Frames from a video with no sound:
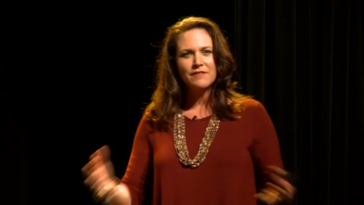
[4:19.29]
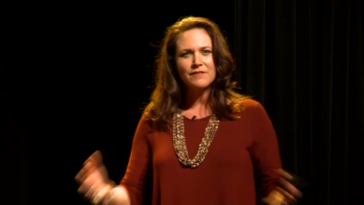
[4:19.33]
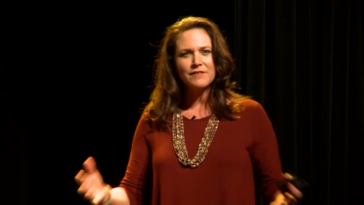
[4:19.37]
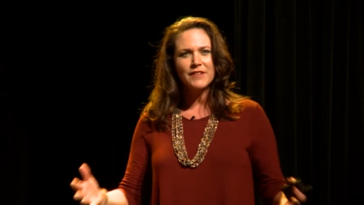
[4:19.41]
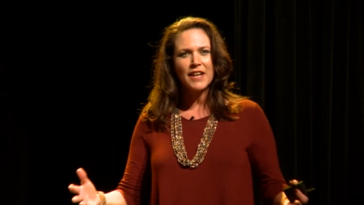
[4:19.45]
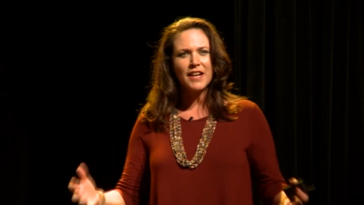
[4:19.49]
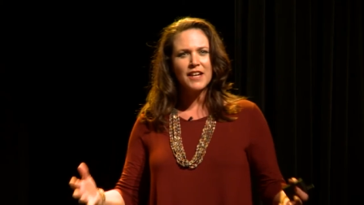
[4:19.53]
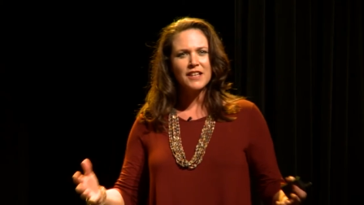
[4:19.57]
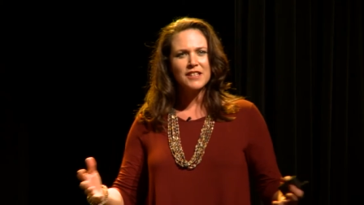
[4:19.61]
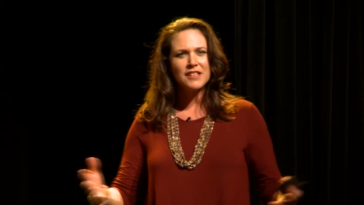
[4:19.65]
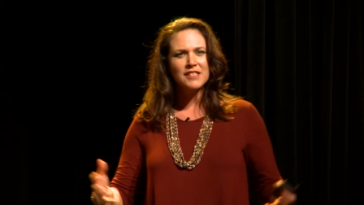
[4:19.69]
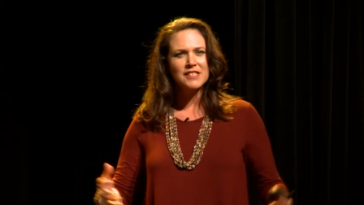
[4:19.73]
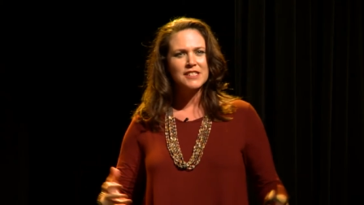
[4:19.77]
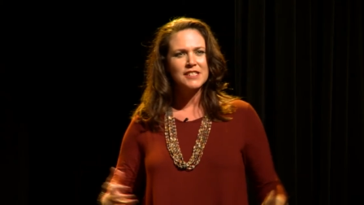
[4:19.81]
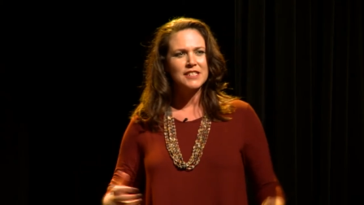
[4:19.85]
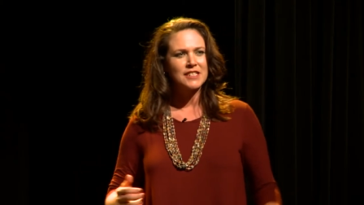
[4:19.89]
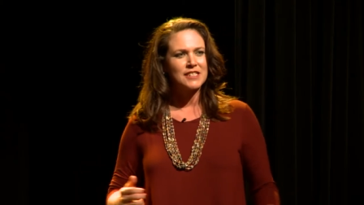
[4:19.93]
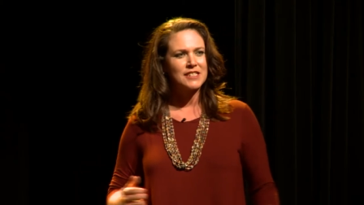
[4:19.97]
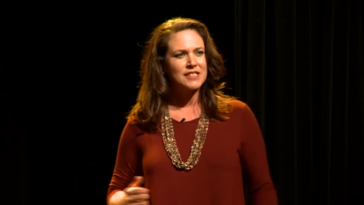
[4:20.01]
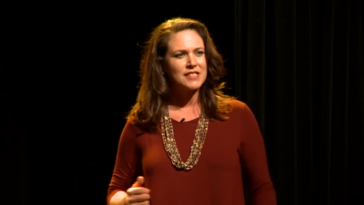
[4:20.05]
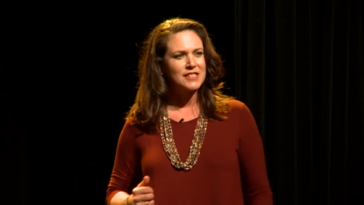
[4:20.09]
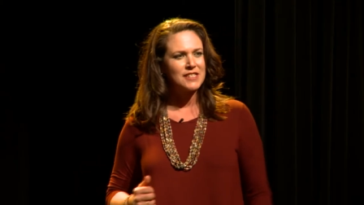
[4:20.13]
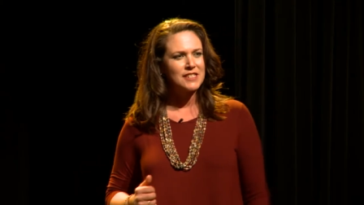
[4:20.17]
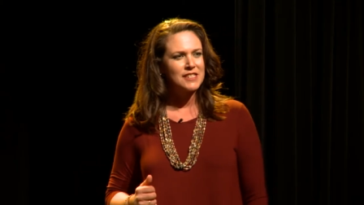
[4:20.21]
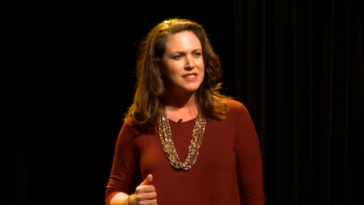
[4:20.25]

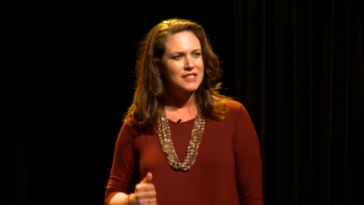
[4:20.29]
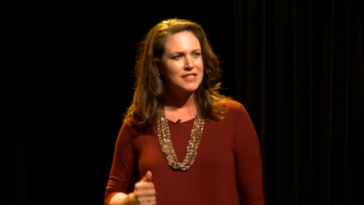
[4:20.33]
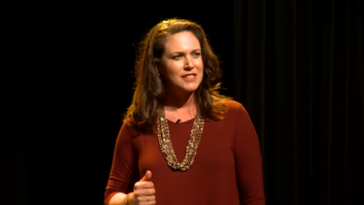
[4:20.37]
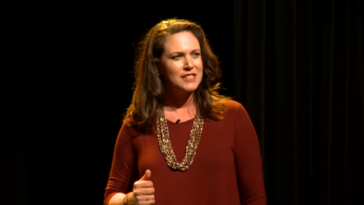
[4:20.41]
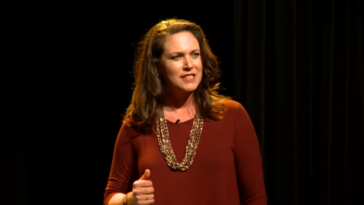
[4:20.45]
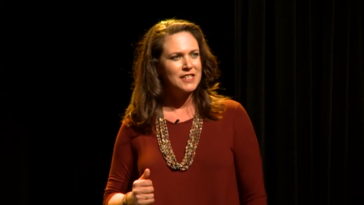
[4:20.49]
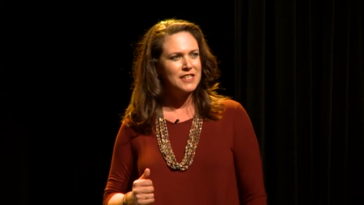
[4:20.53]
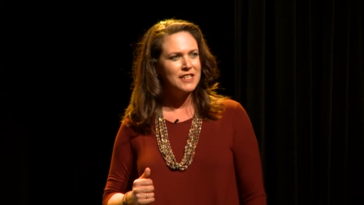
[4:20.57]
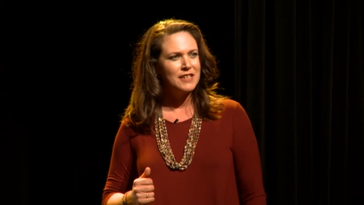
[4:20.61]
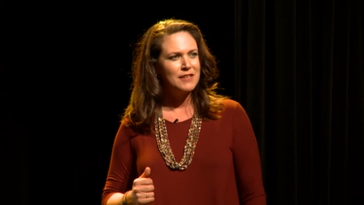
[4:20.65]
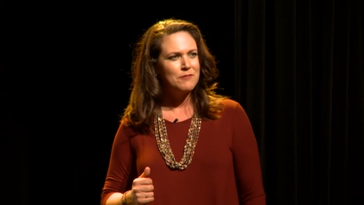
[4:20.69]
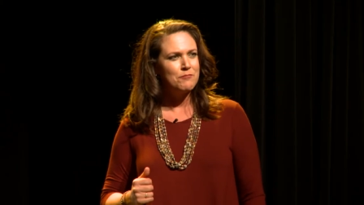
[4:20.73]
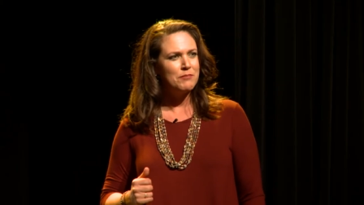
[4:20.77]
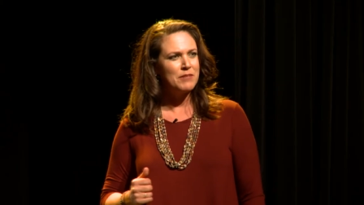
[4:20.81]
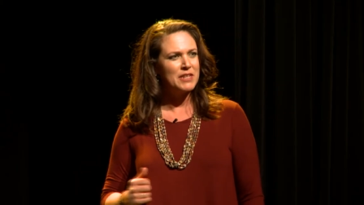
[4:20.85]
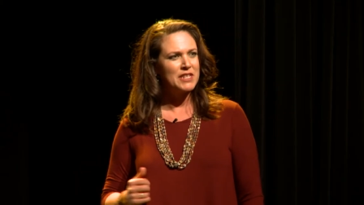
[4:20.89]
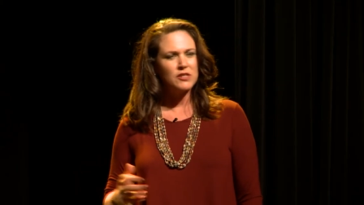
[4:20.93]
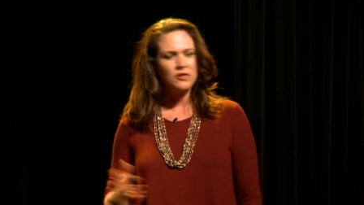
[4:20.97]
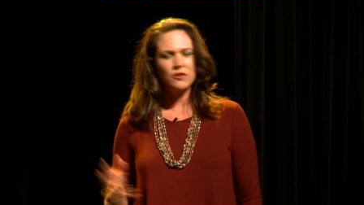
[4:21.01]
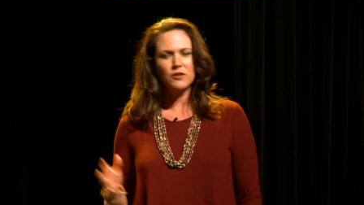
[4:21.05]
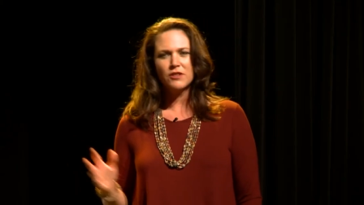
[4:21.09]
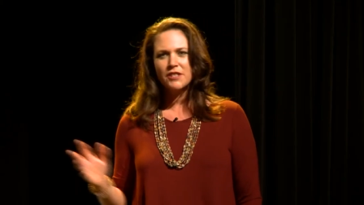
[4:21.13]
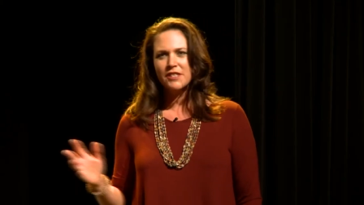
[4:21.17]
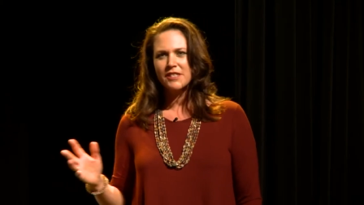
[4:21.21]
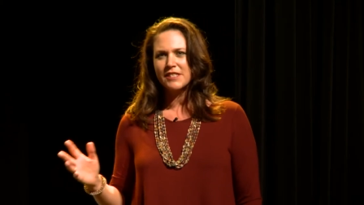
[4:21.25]
necklaces, but
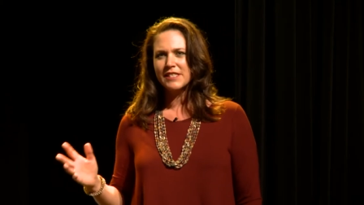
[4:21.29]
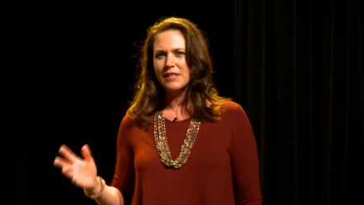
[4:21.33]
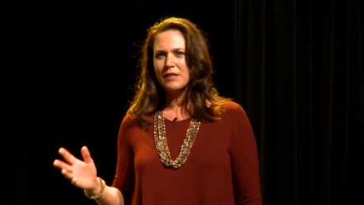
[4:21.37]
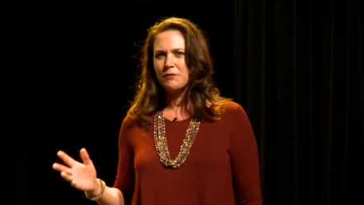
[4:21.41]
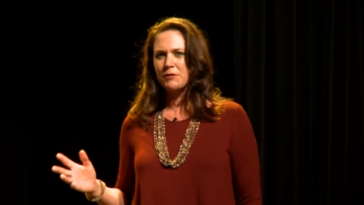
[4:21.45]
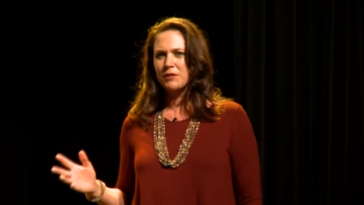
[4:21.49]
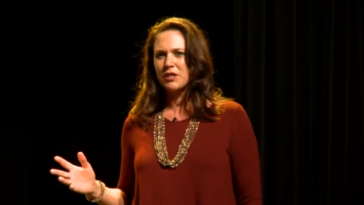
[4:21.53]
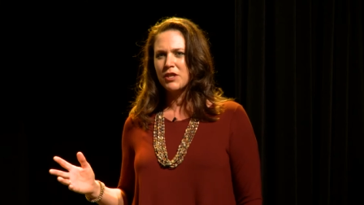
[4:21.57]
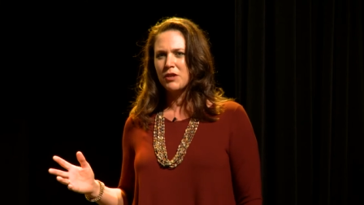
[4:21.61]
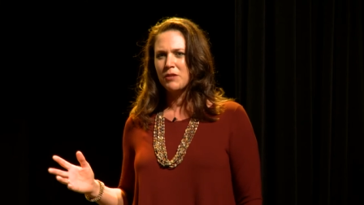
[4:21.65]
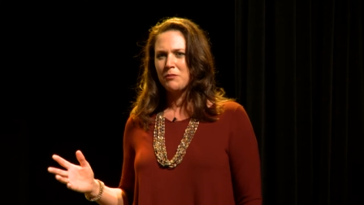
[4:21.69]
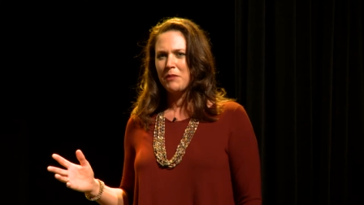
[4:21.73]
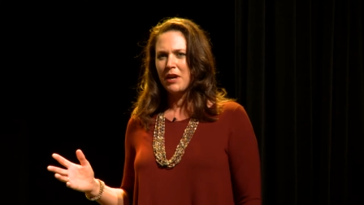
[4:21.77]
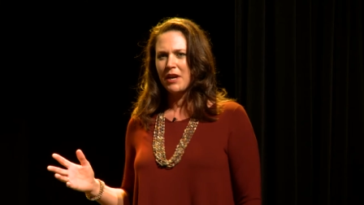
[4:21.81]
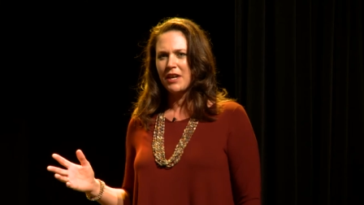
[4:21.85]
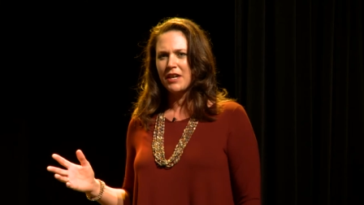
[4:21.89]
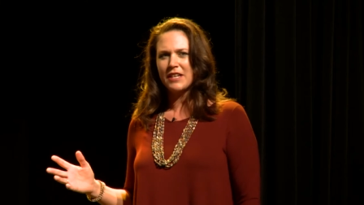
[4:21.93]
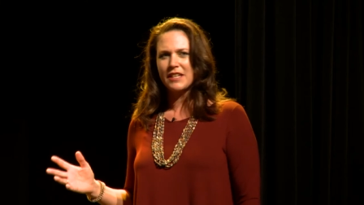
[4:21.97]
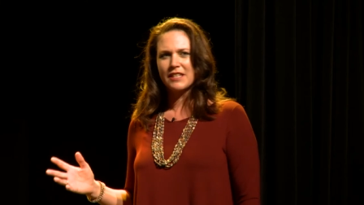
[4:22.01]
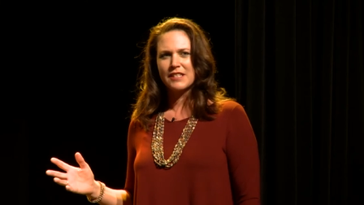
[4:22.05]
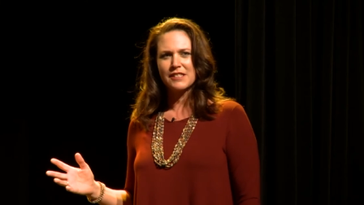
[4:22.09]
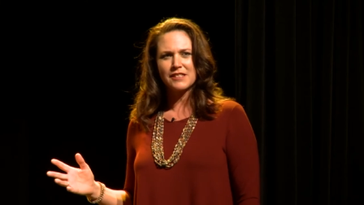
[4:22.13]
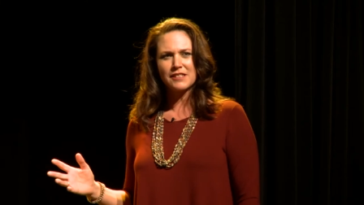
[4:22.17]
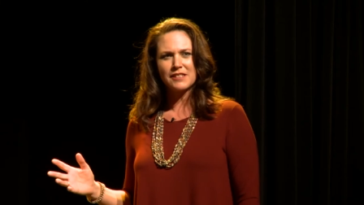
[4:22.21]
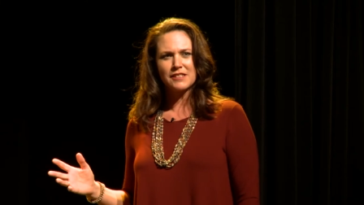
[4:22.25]
told us there were no
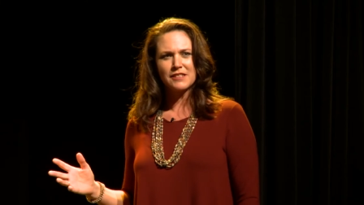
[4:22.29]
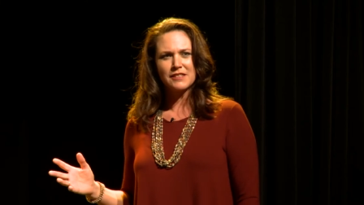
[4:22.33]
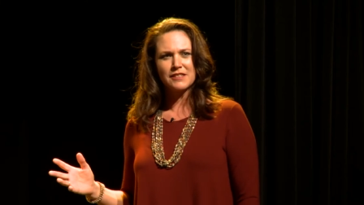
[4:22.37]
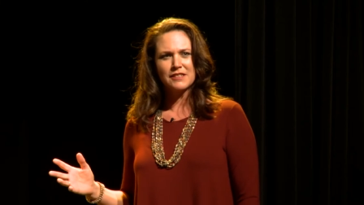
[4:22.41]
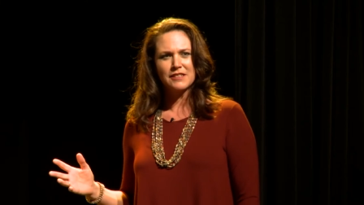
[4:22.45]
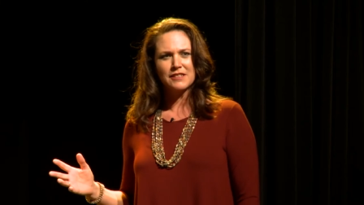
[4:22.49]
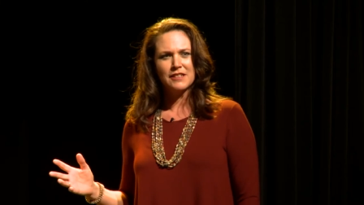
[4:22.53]
markets.